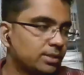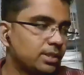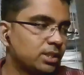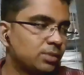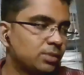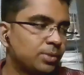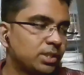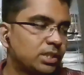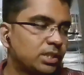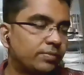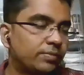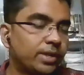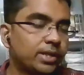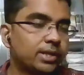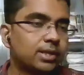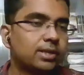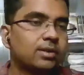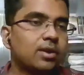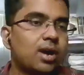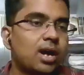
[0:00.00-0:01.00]
specific
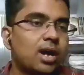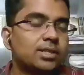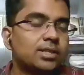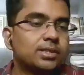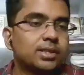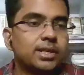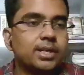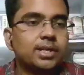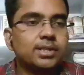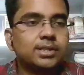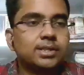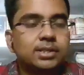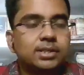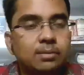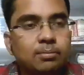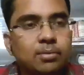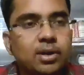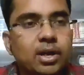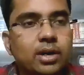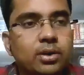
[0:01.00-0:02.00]
clause is
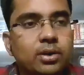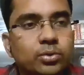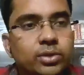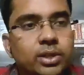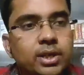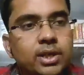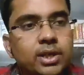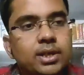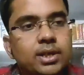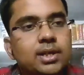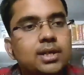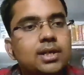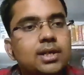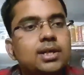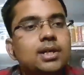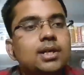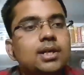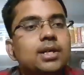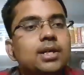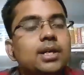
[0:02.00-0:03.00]
similar to the
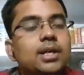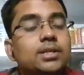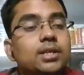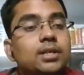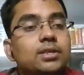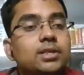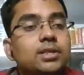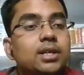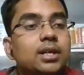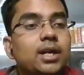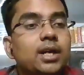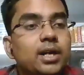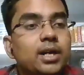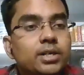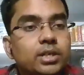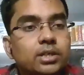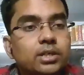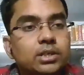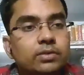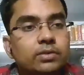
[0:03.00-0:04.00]
essential
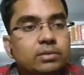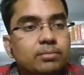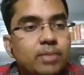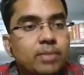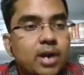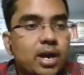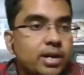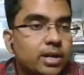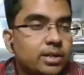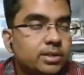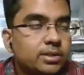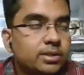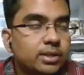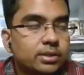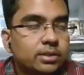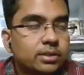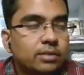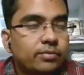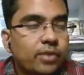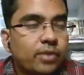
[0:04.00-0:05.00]
conditions of the marriage,
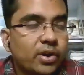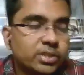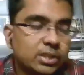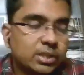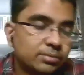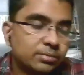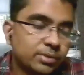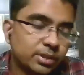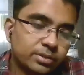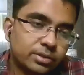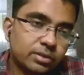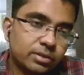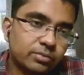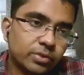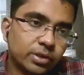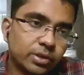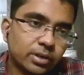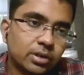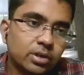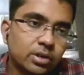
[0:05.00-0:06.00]
section 5 subsection
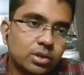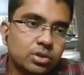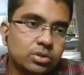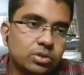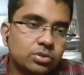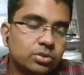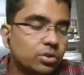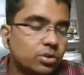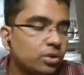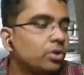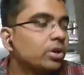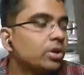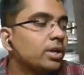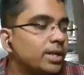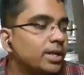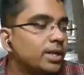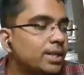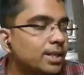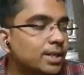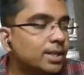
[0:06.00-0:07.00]
1. So
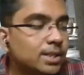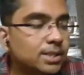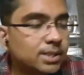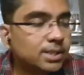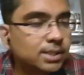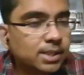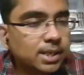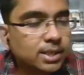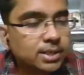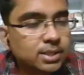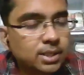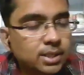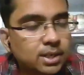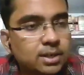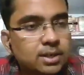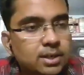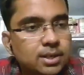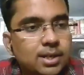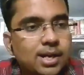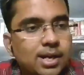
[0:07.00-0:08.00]
this
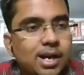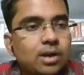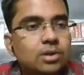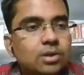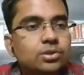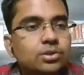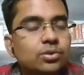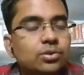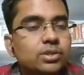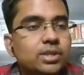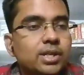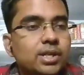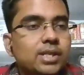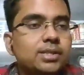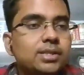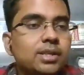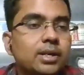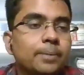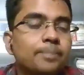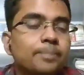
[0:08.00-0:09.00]
section also says
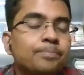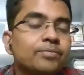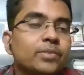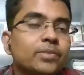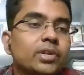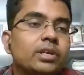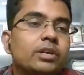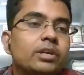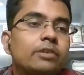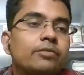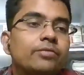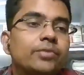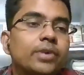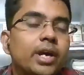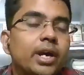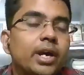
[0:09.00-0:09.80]
that if